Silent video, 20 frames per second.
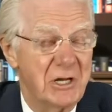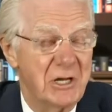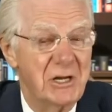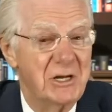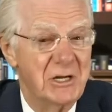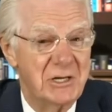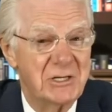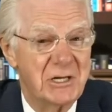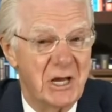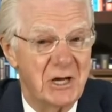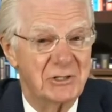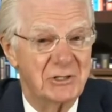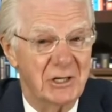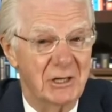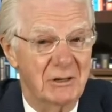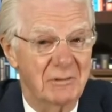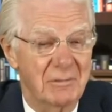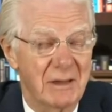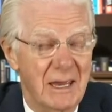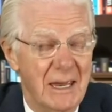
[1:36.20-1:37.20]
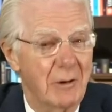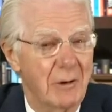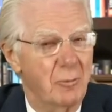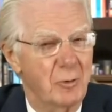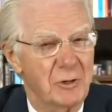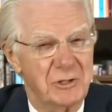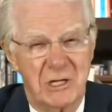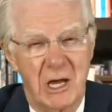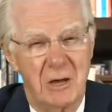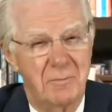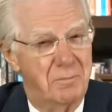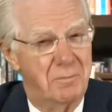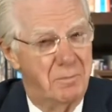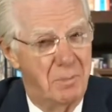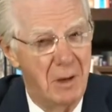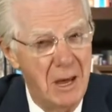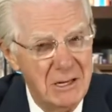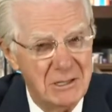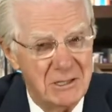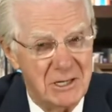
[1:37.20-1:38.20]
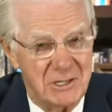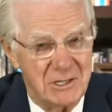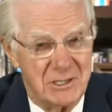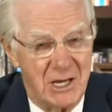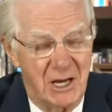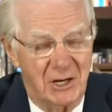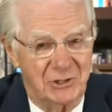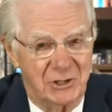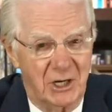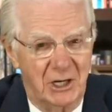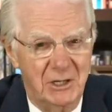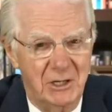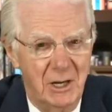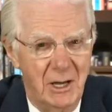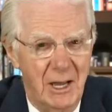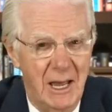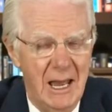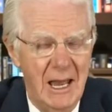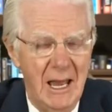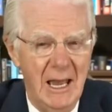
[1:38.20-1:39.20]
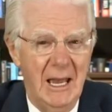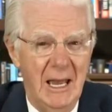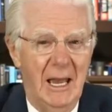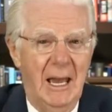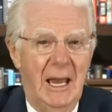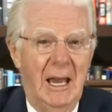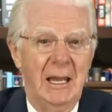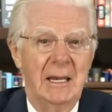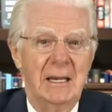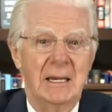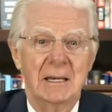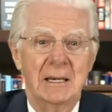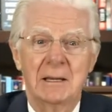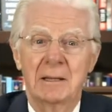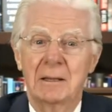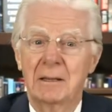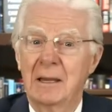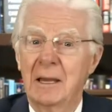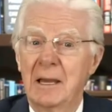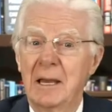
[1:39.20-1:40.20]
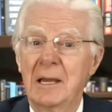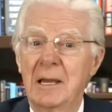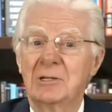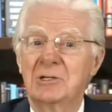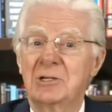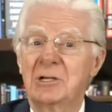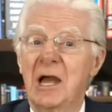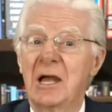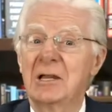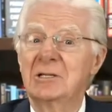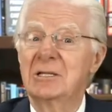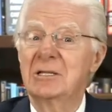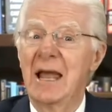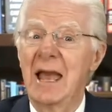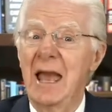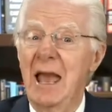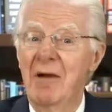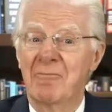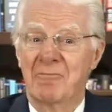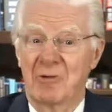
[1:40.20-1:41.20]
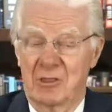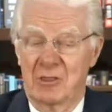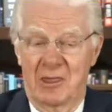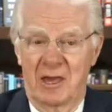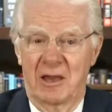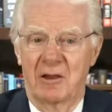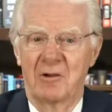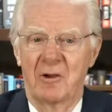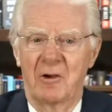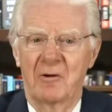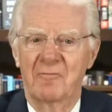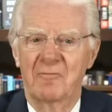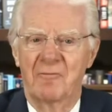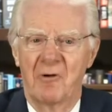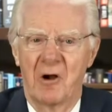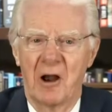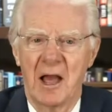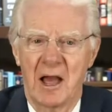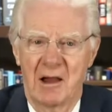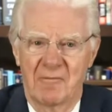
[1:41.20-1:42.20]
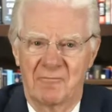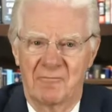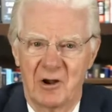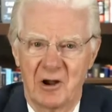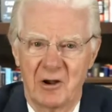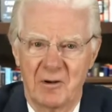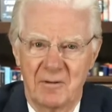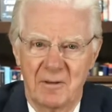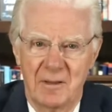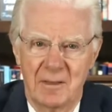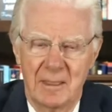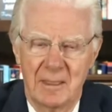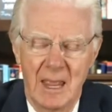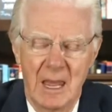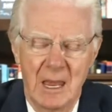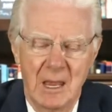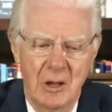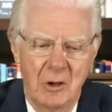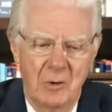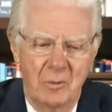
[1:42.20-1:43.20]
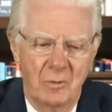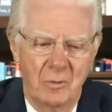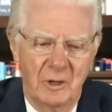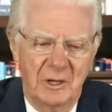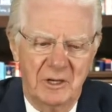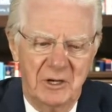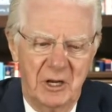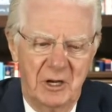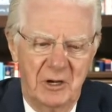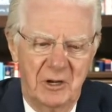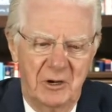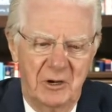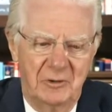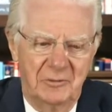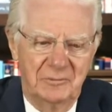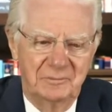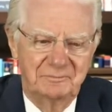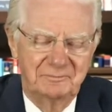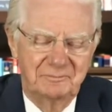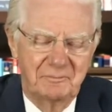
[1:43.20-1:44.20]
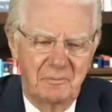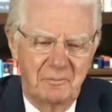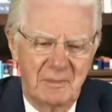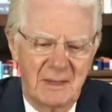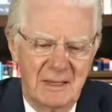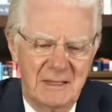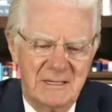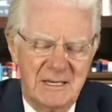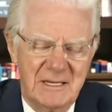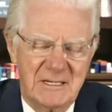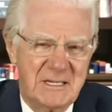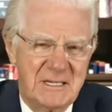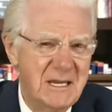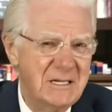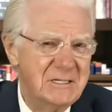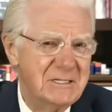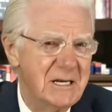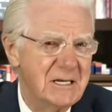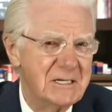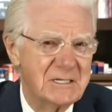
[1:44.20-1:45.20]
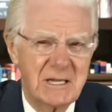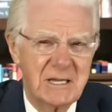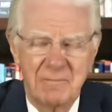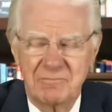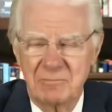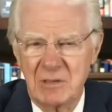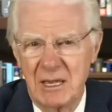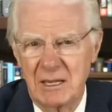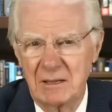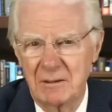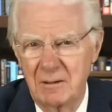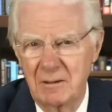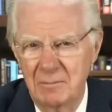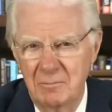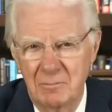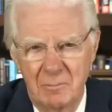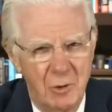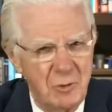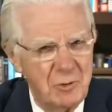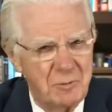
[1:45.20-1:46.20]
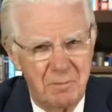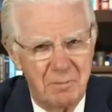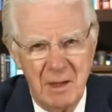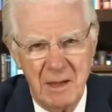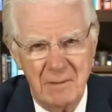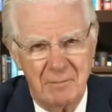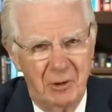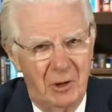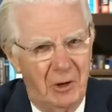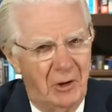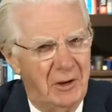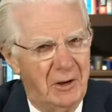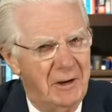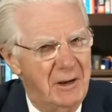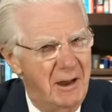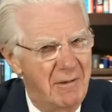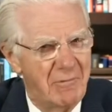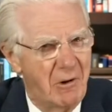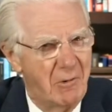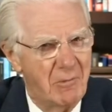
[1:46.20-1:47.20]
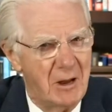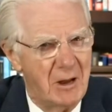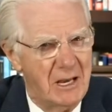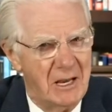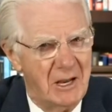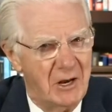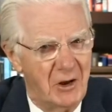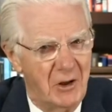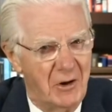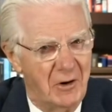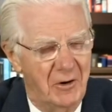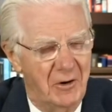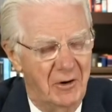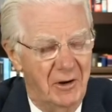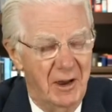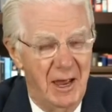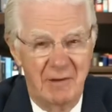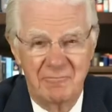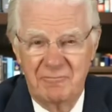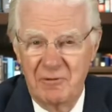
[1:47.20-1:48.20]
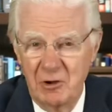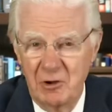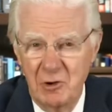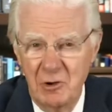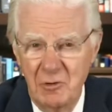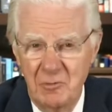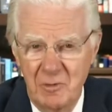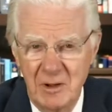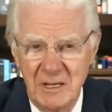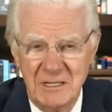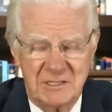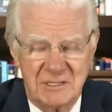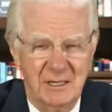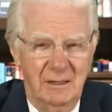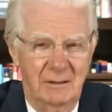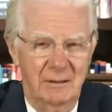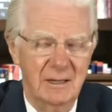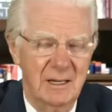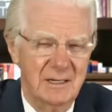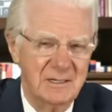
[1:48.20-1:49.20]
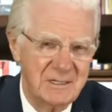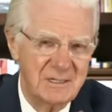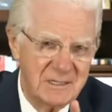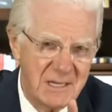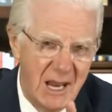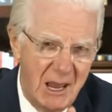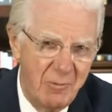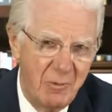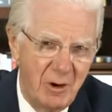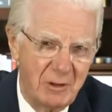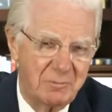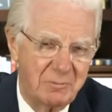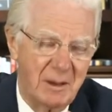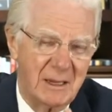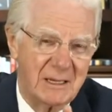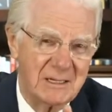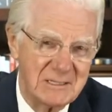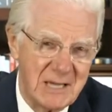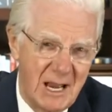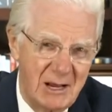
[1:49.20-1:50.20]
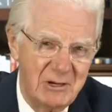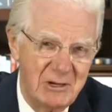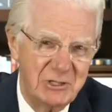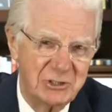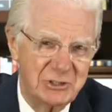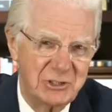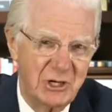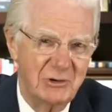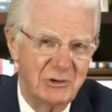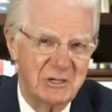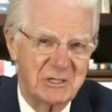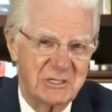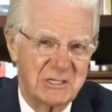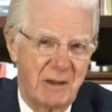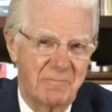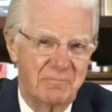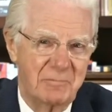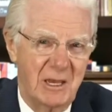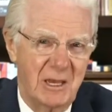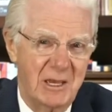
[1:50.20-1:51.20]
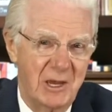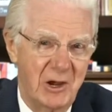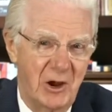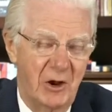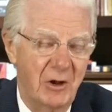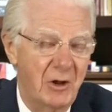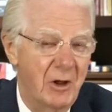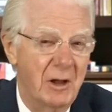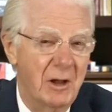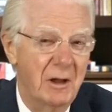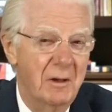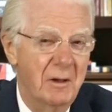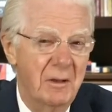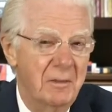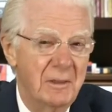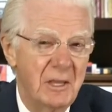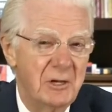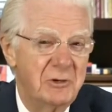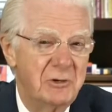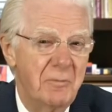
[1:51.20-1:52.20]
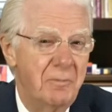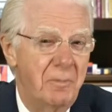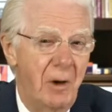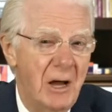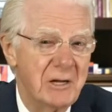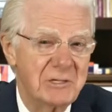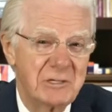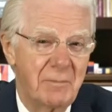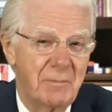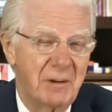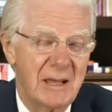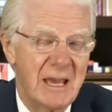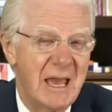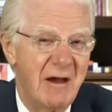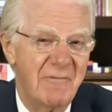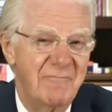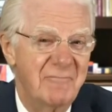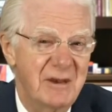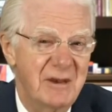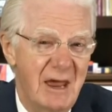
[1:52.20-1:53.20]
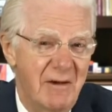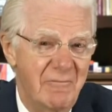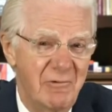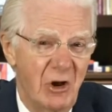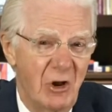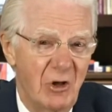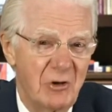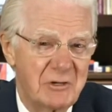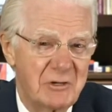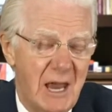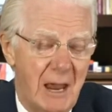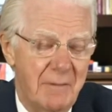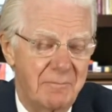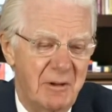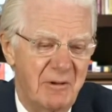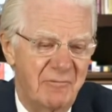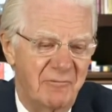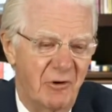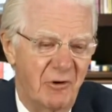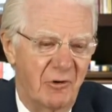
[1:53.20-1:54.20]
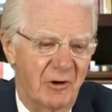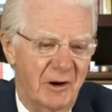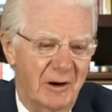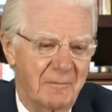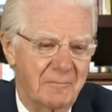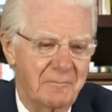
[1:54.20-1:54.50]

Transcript: a decision. It was a big decision, and it changed everything forever. Well, do you know, decision is something most people never really learn, and for good reason. Stay with me because I'm going to show you something here that you possibly have never looked at before.